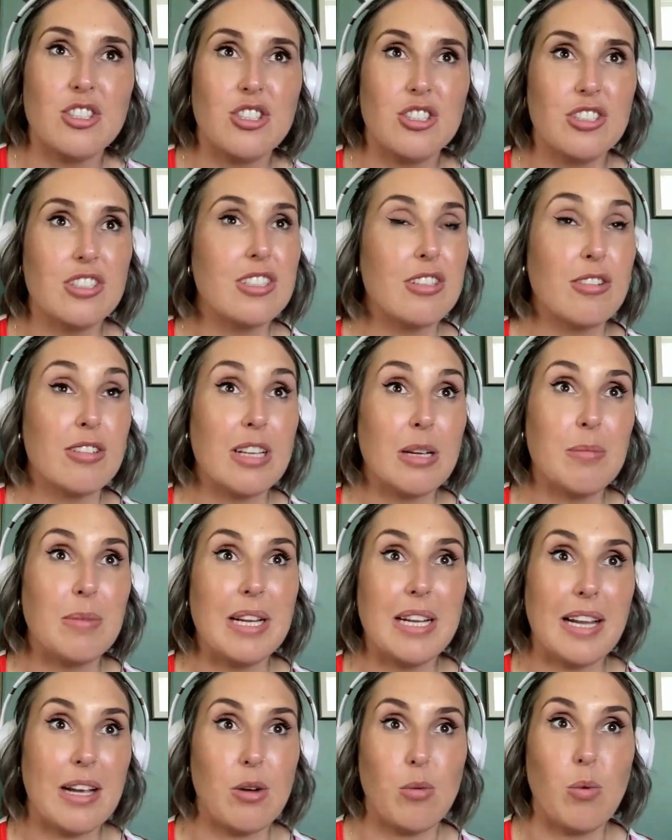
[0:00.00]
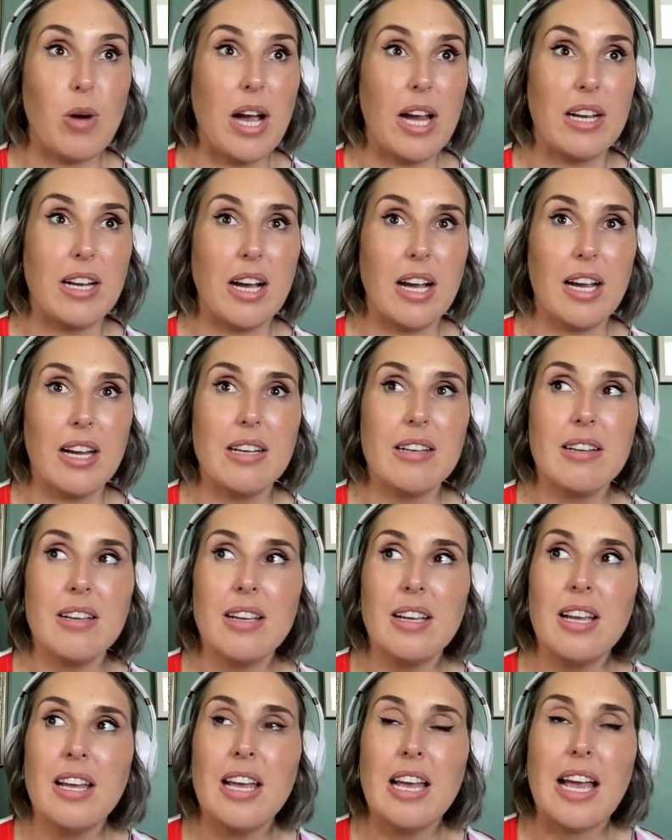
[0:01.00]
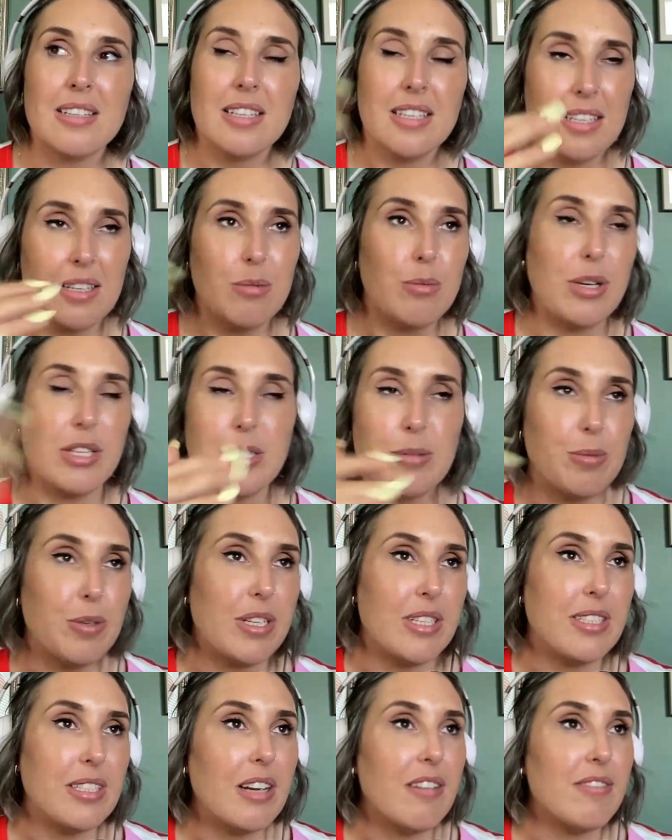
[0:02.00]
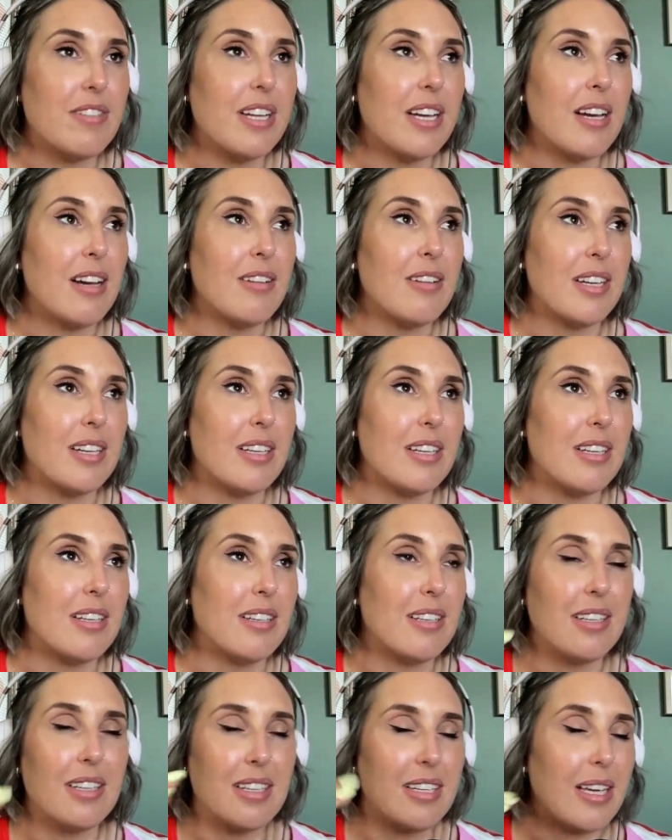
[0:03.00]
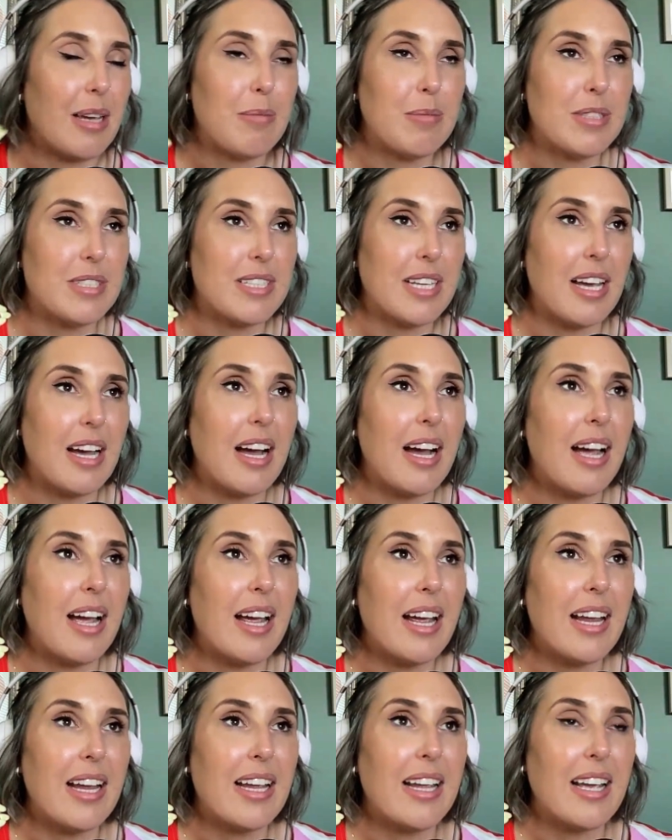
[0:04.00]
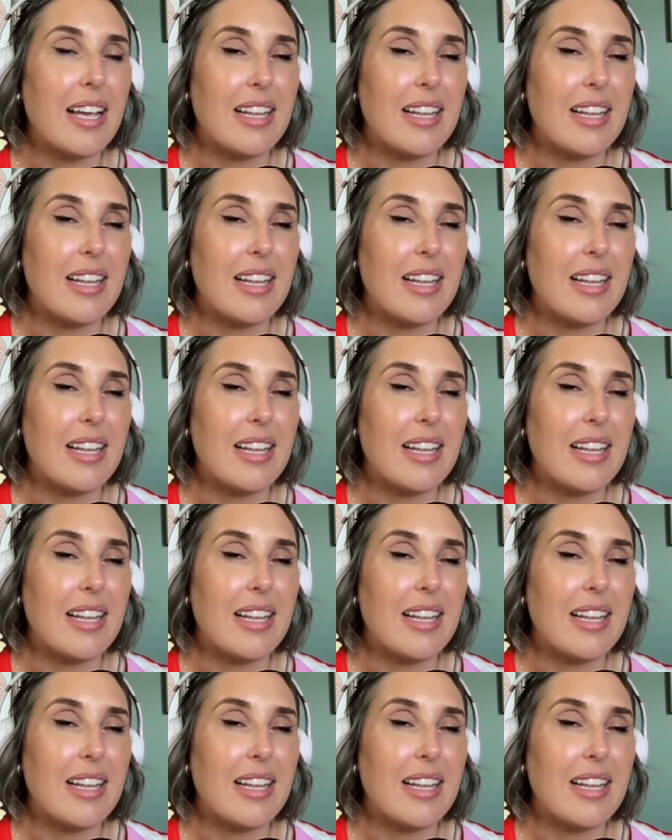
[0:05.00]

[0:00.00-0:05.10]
she just looked at me like wide-eyed. He went to put his stuff down and he came to say hi.